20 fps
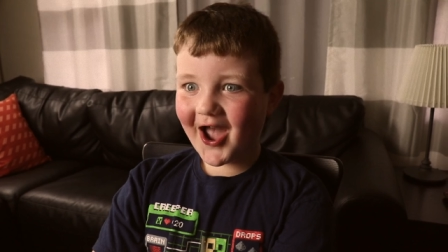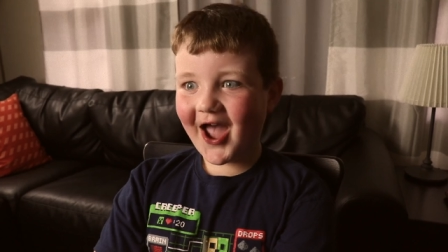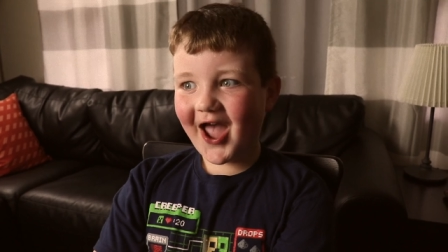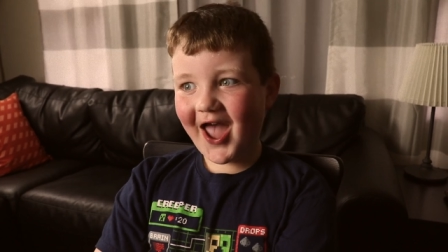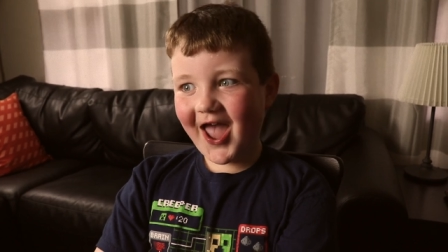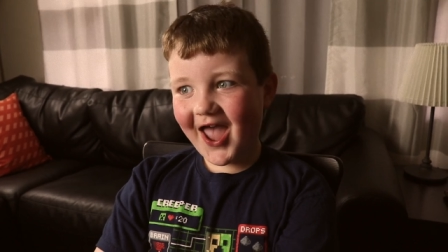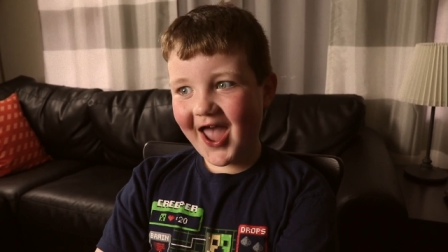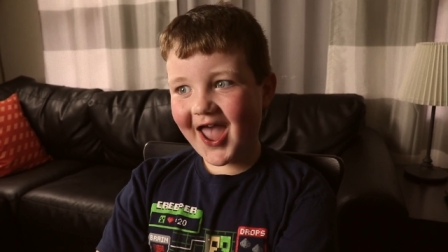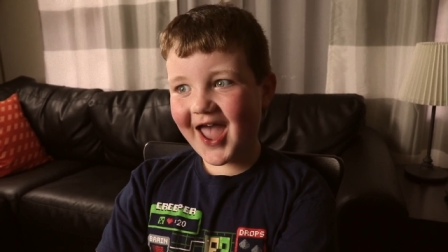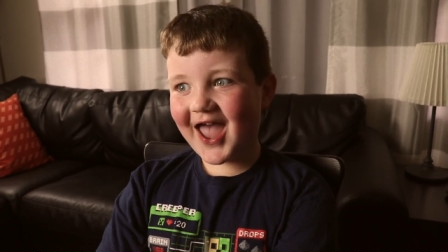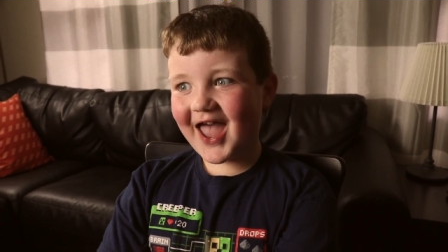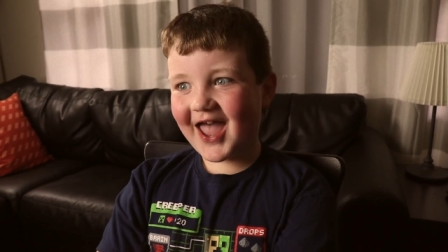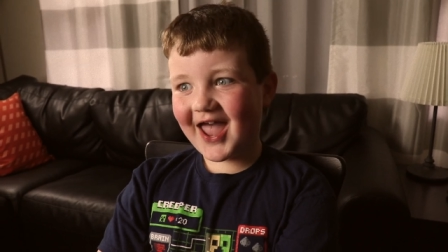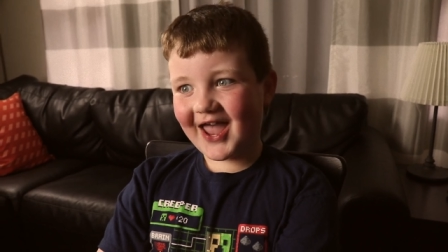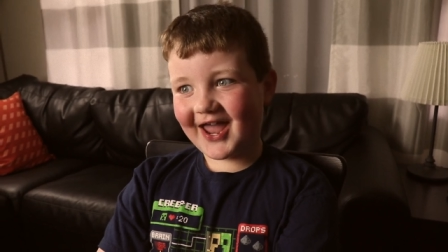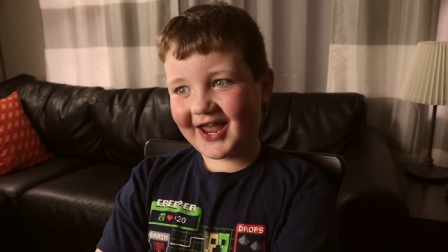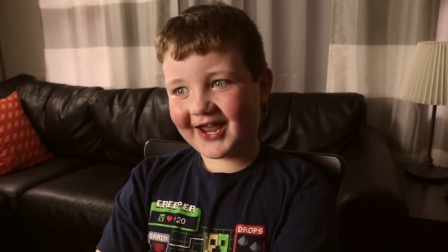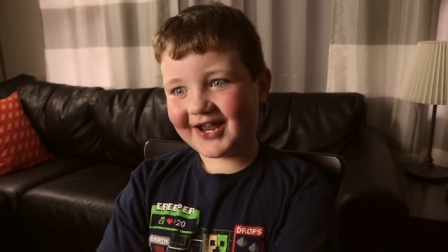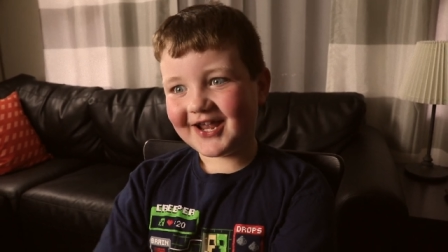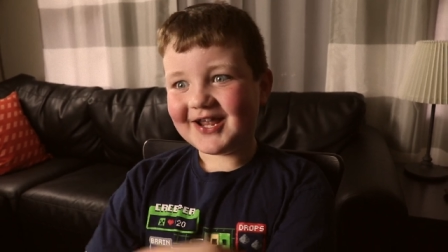
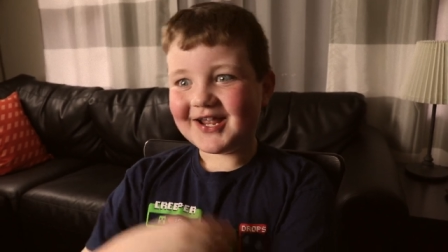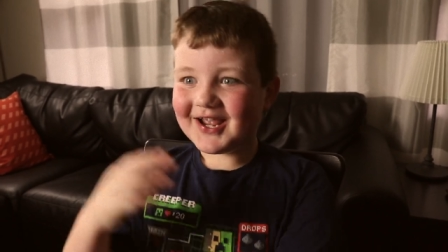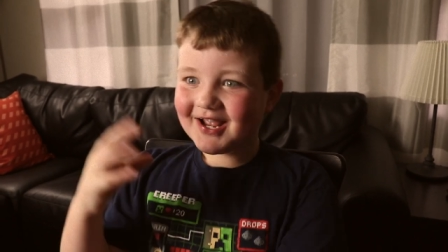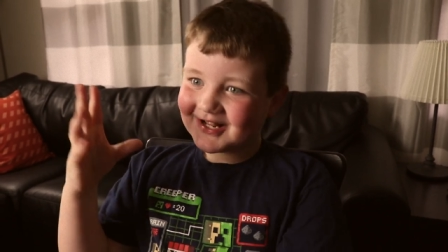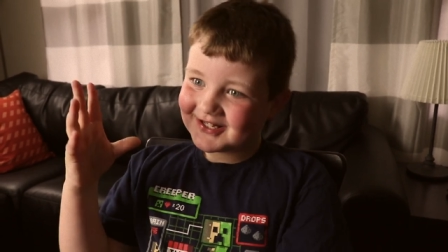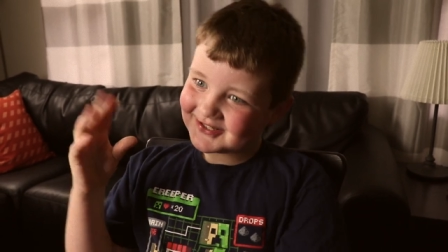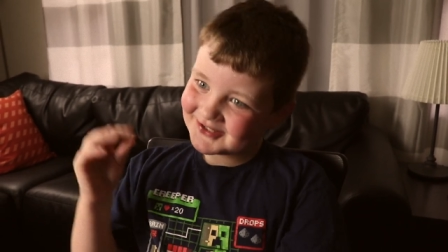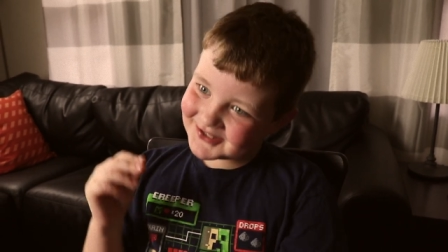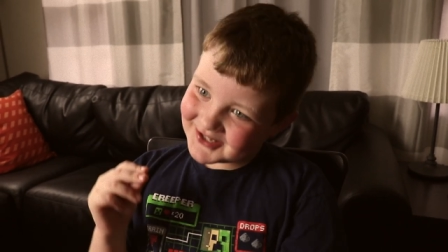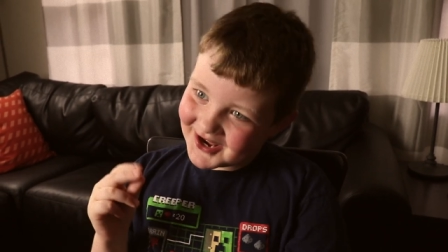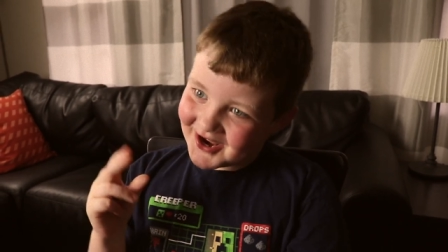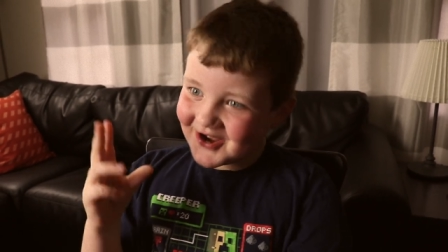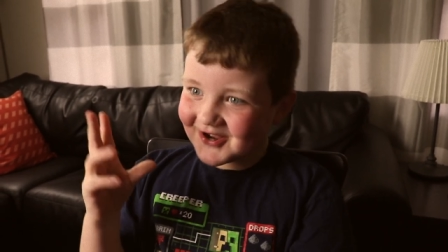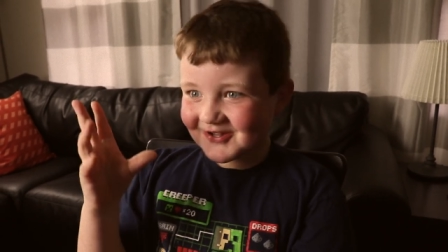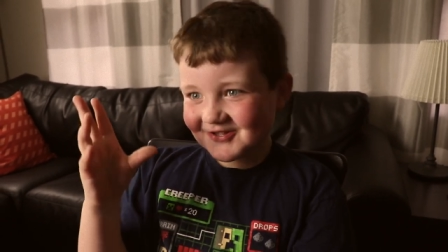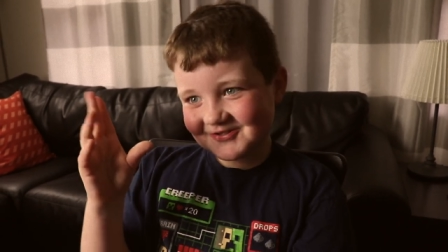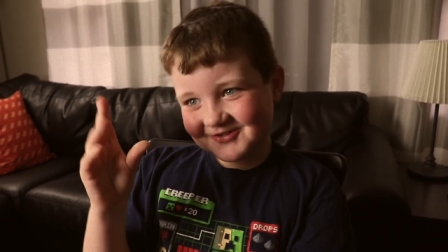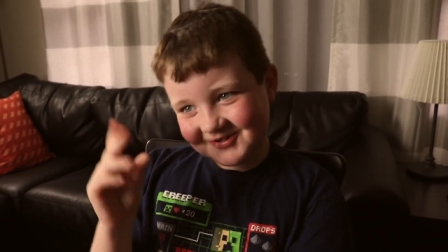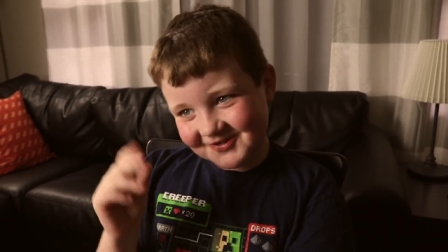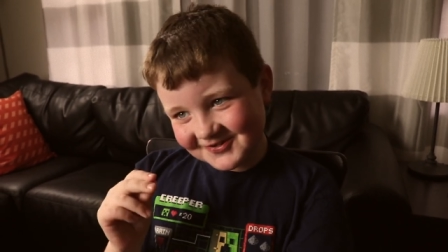Hey,
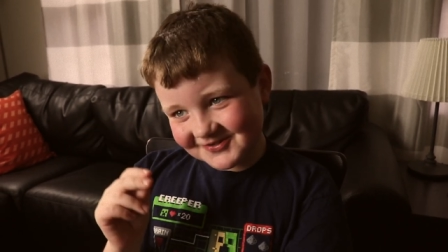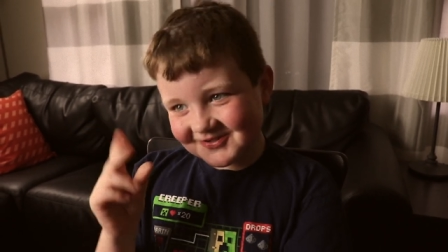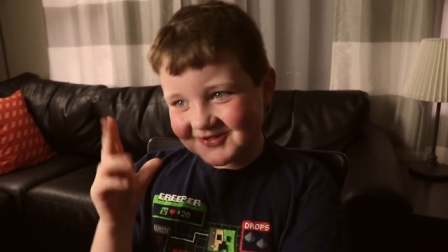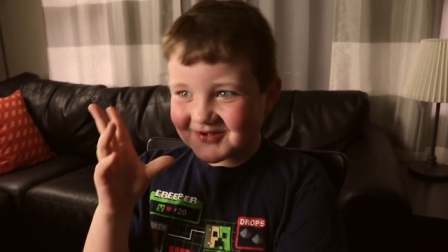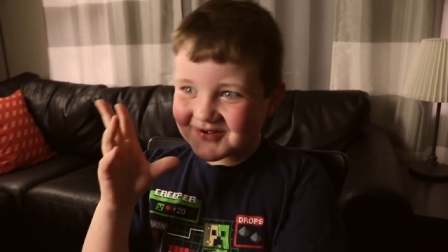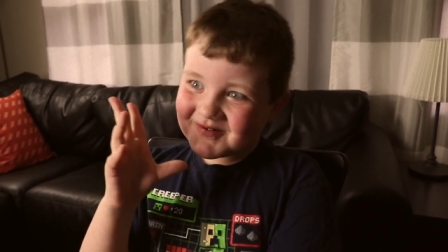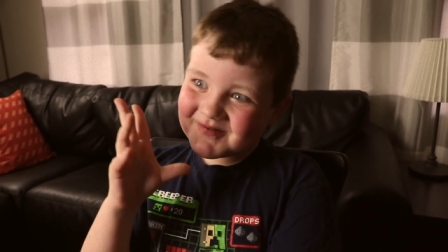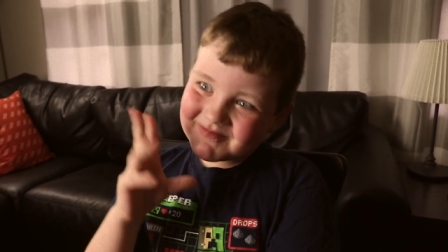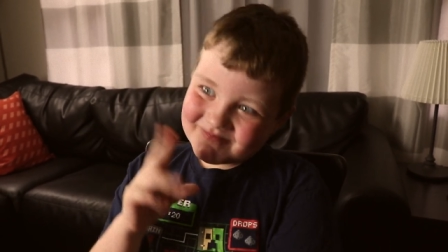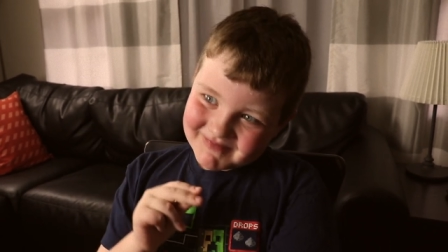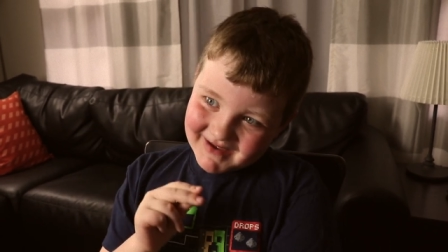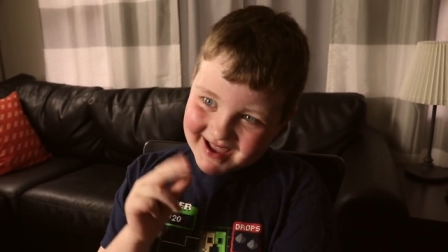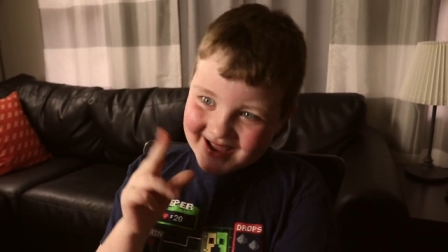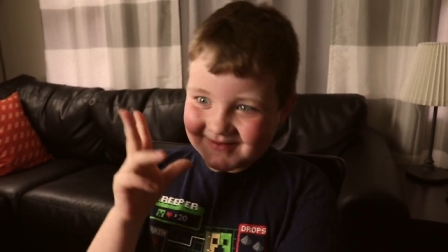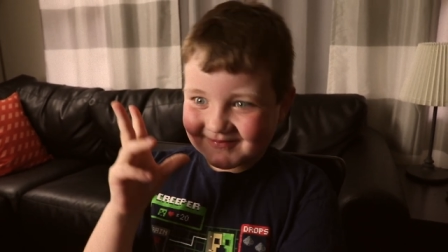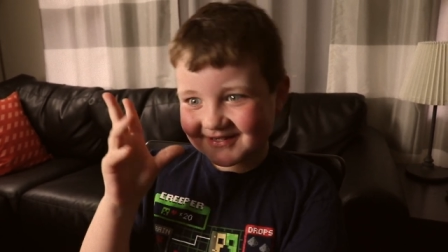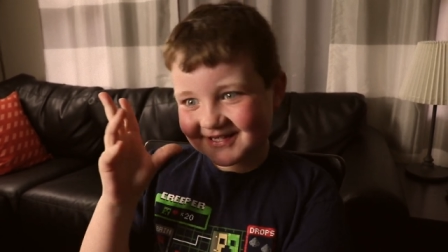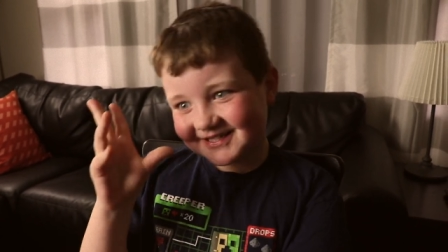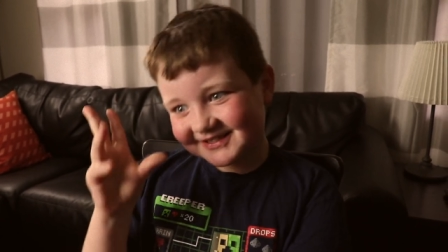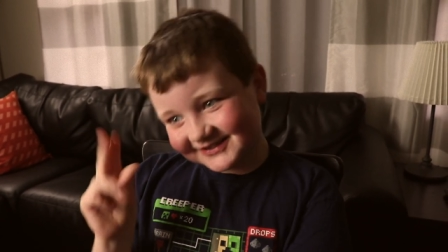do do do,
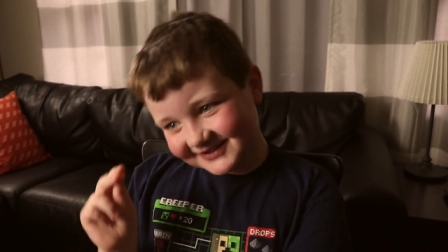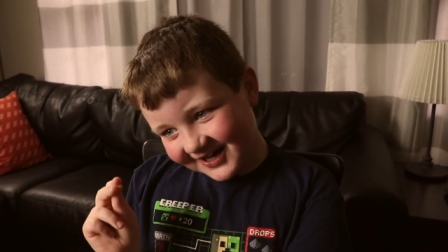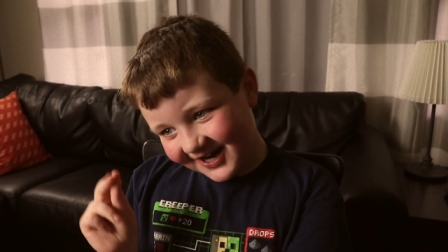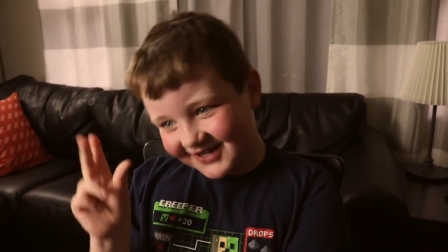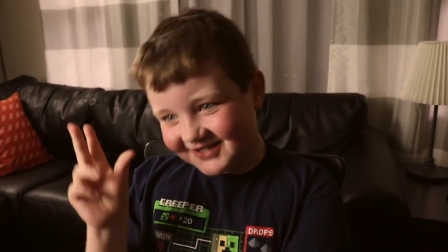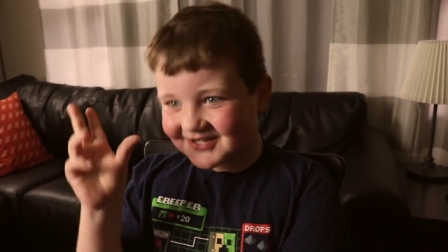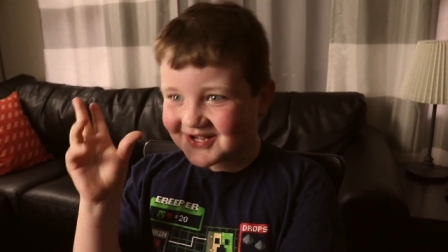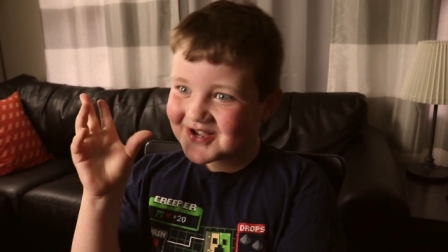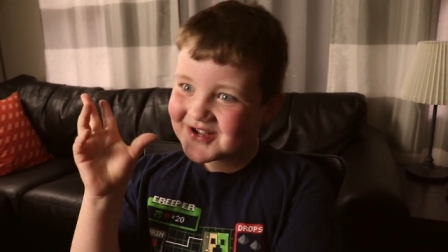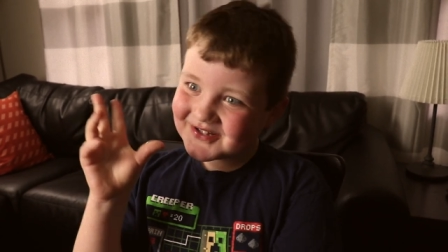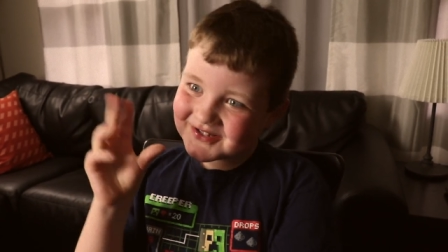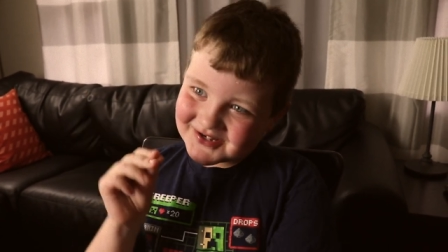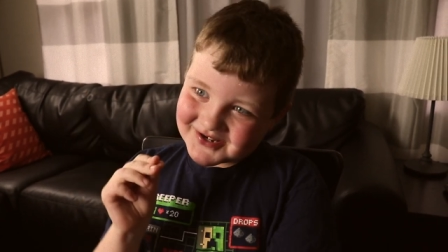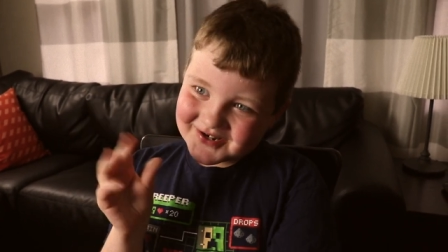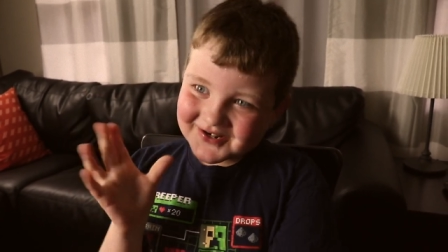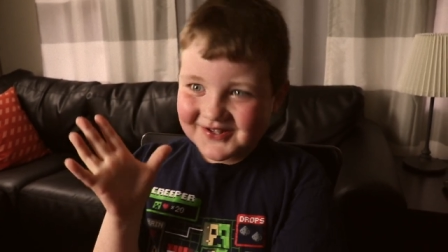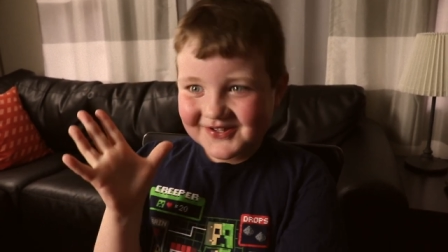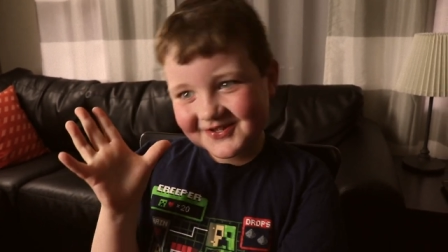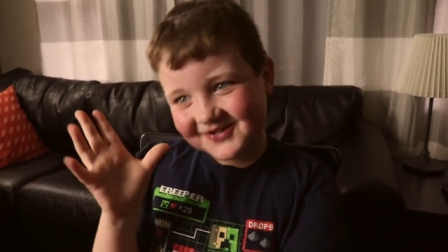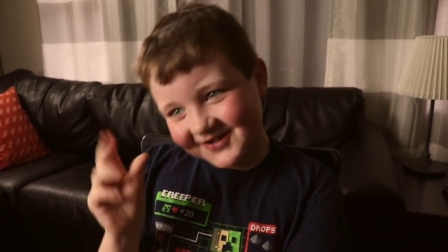Baby Shark, do
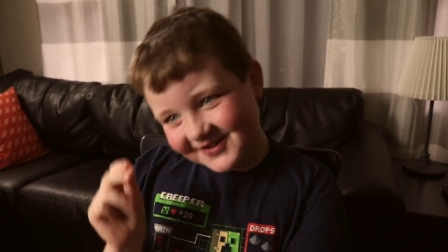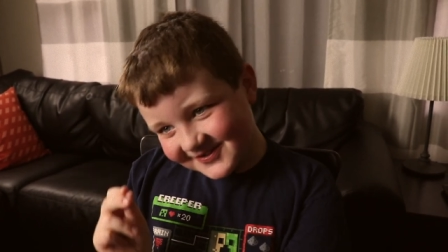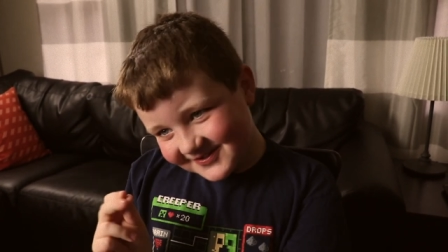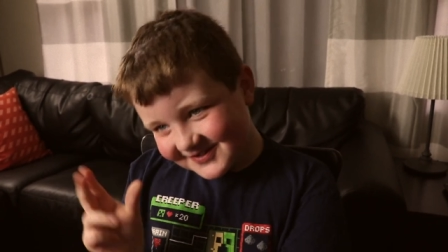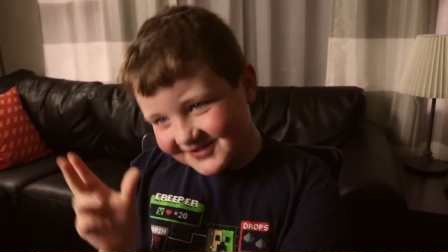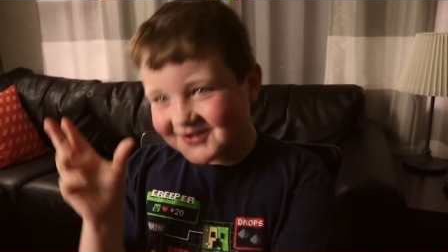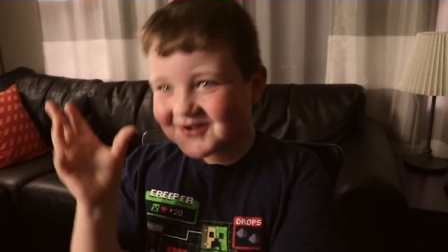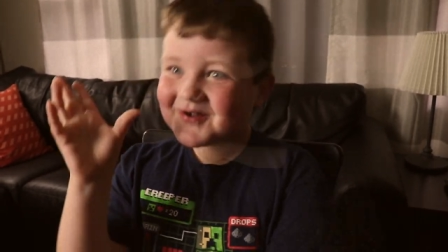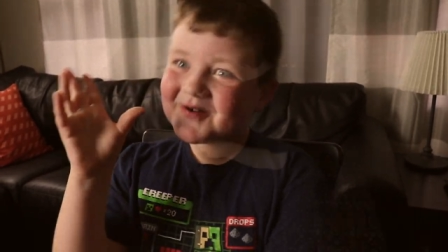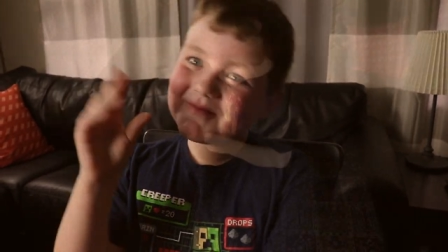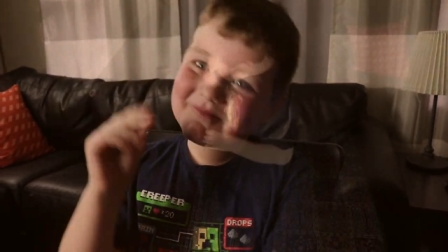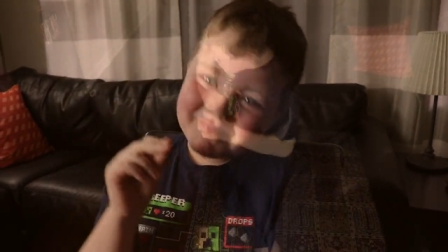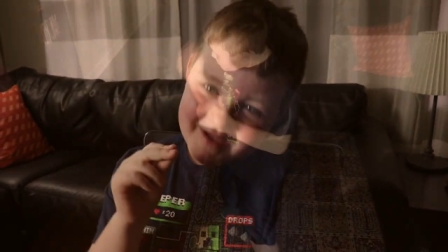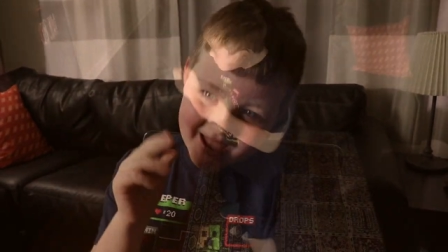do do do,